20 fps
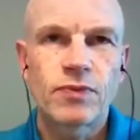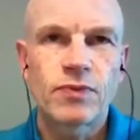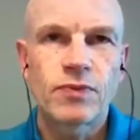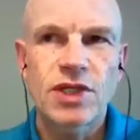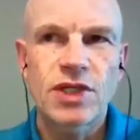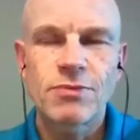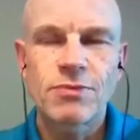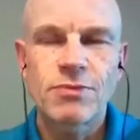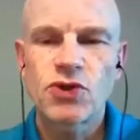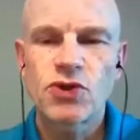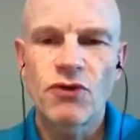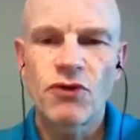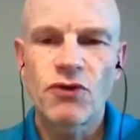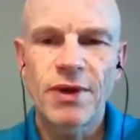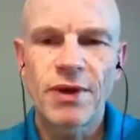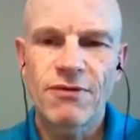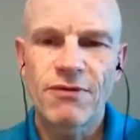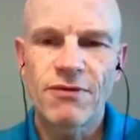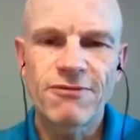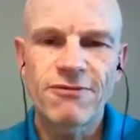seems to have
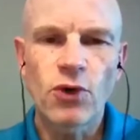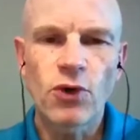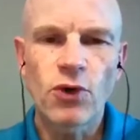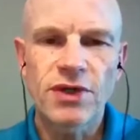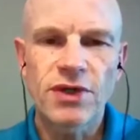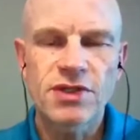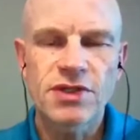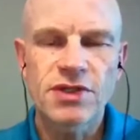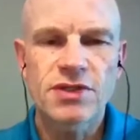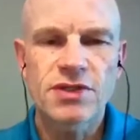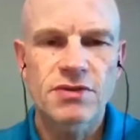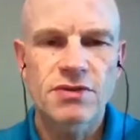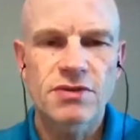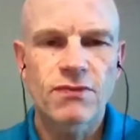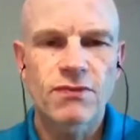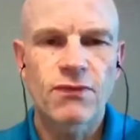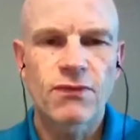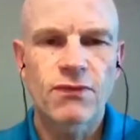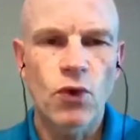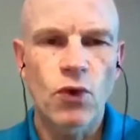been a focus
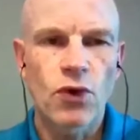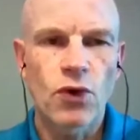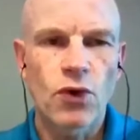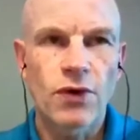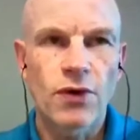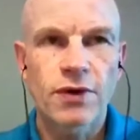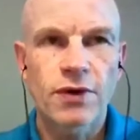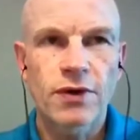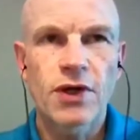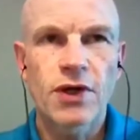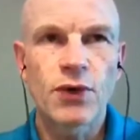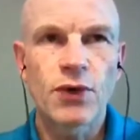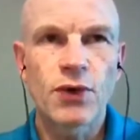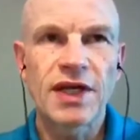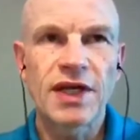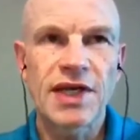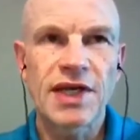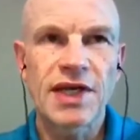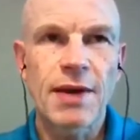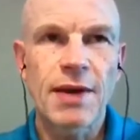for
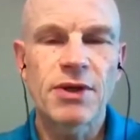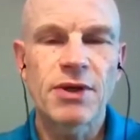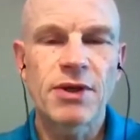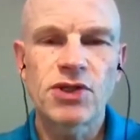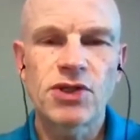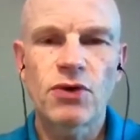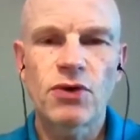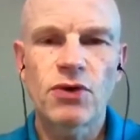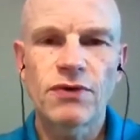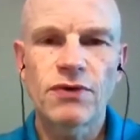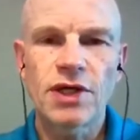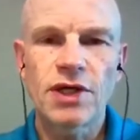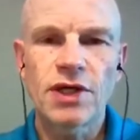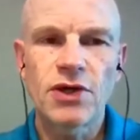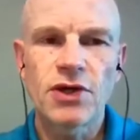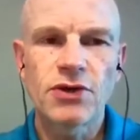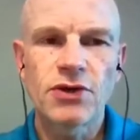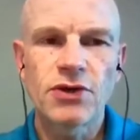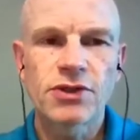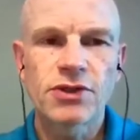coating damage over the
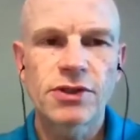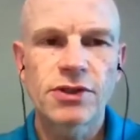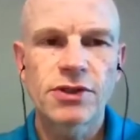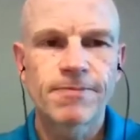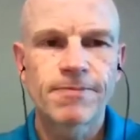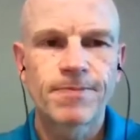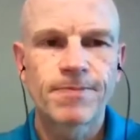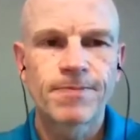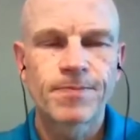years.